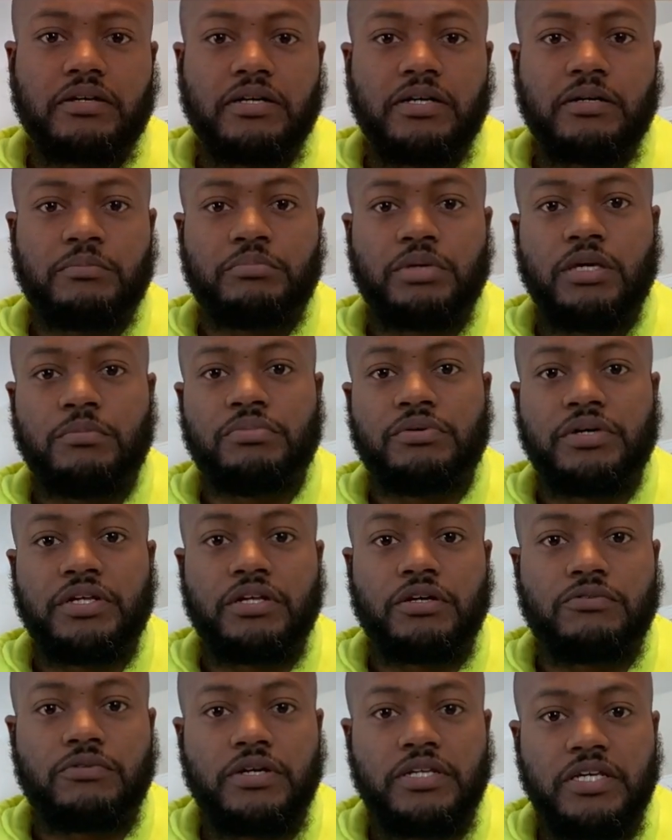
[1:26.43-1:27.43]
people in the
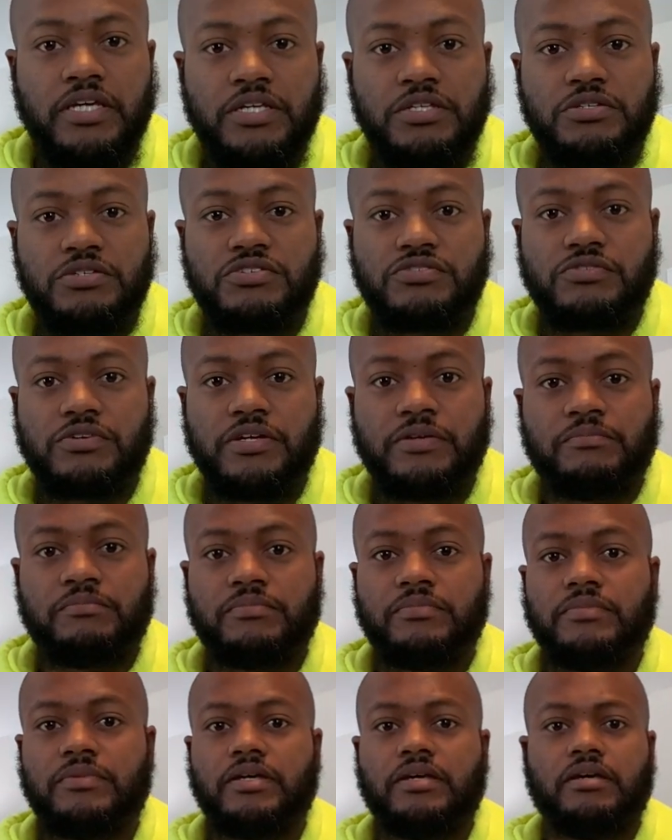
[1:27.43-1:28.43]
green industry,
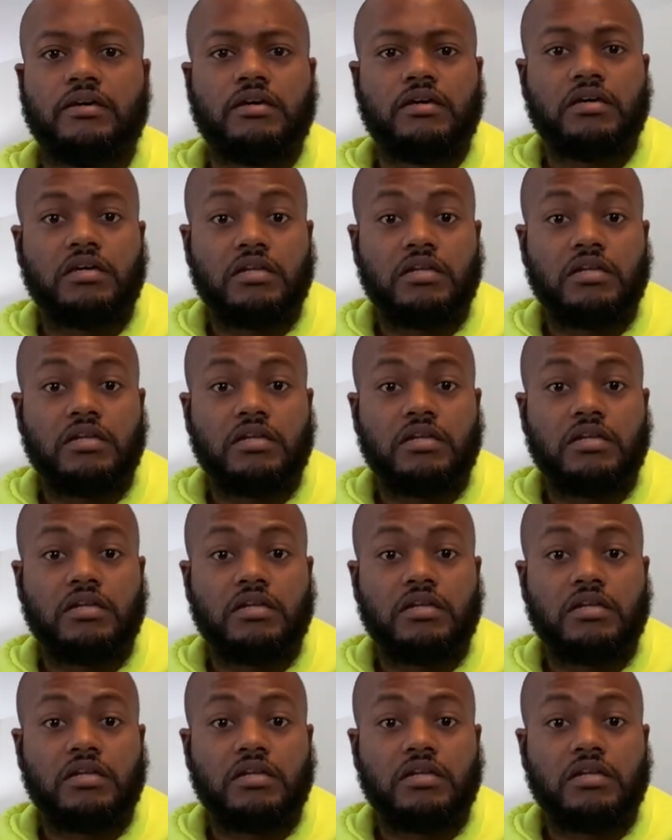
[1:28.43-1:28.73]
and